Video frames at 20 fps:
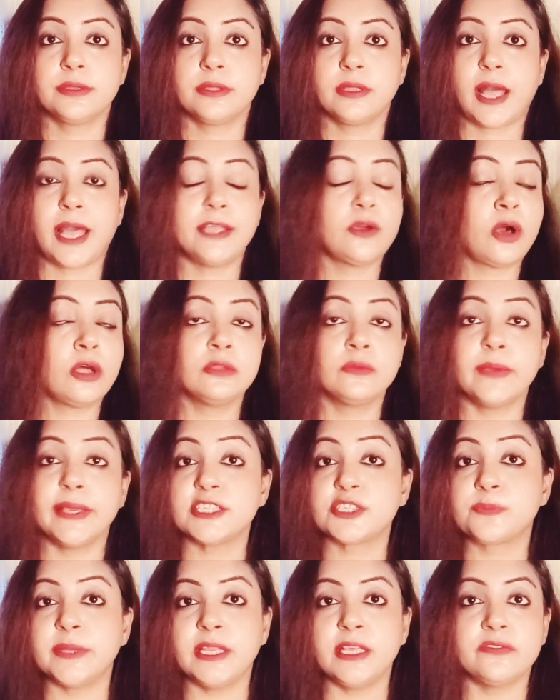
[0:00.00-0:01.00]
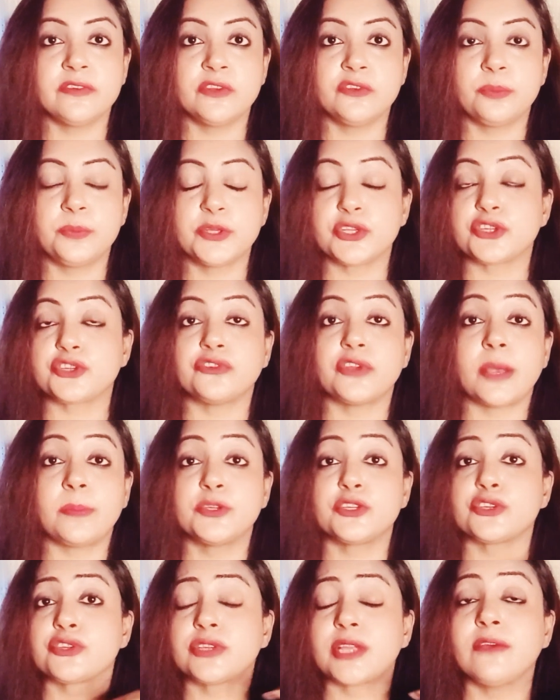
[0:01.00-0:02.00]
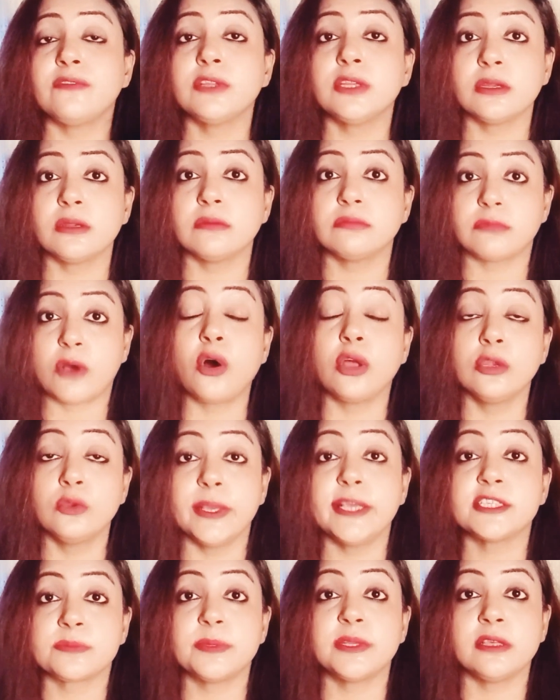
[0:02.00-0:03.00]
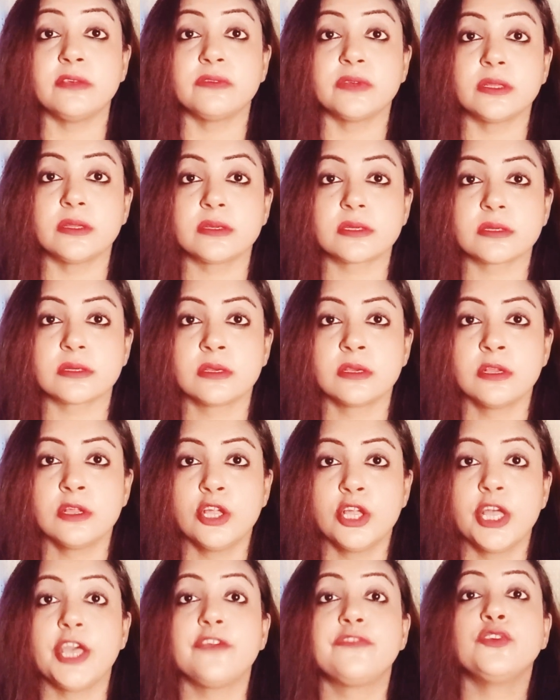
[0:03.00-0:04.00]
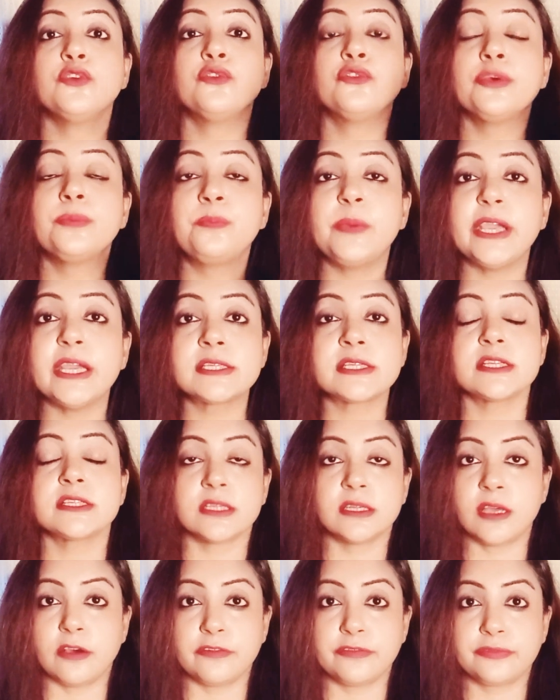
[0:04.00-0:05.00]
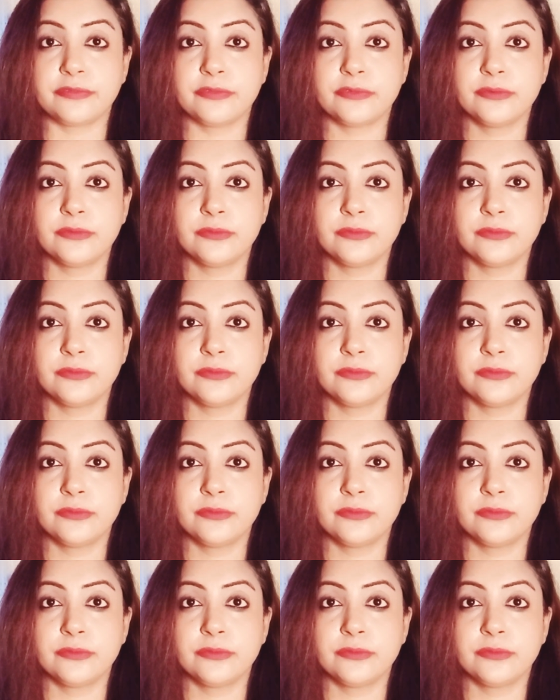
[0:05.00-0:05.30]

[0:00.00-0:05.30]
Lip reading: I always believe in repetition, I will always believe in it. If you repeat it enough,